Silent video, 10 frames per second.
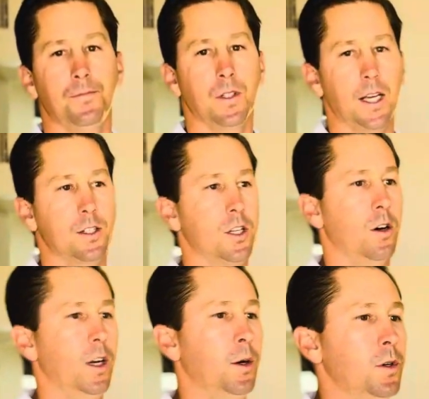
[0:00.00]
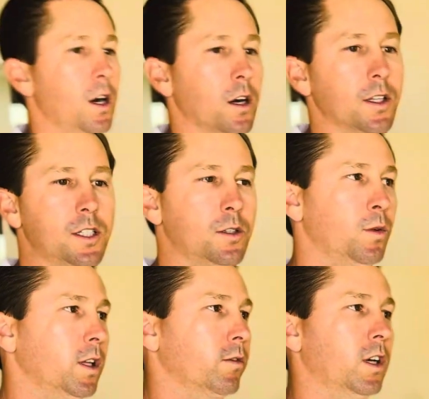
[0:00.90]
And so here we are. This is
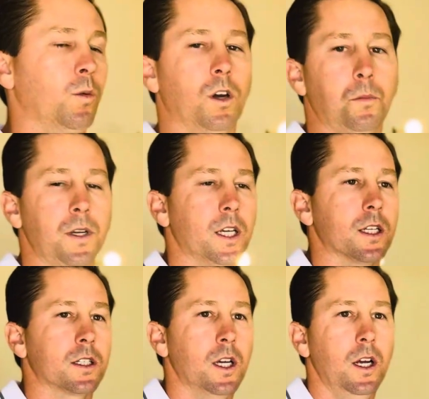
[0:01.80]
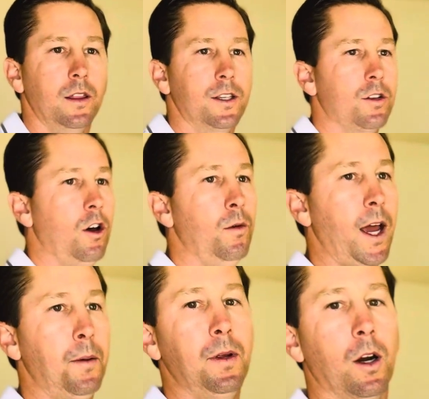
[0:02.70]
where the real work begins. This home
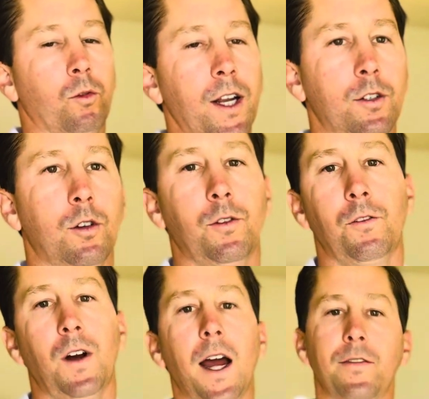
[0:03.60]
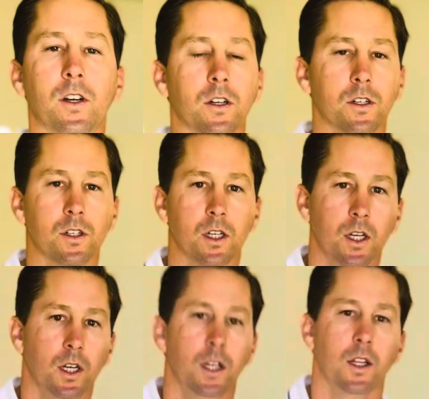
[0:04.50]
had been a rental for 5 years.
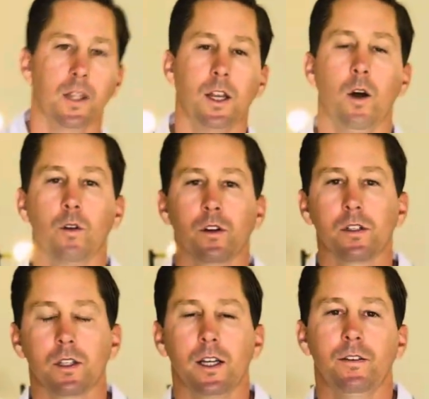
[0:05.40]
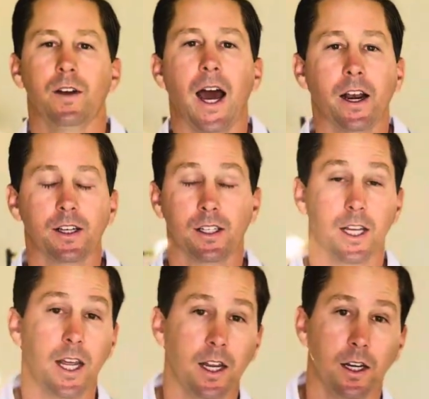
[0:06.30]
The owners lived out of
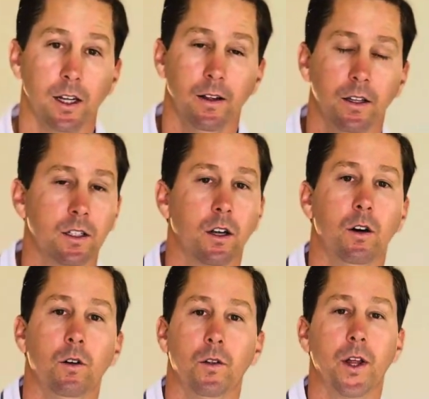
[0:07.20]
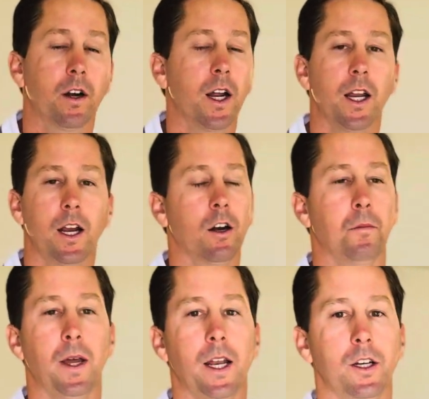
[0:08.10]
state, so they're not here to
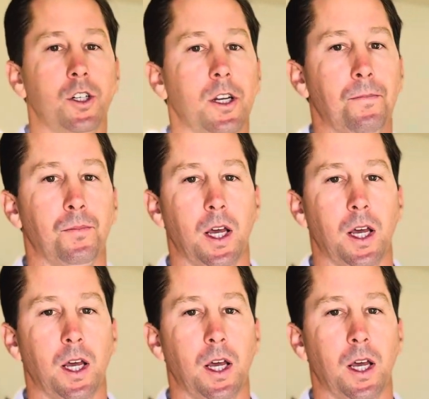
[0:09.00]
manage it.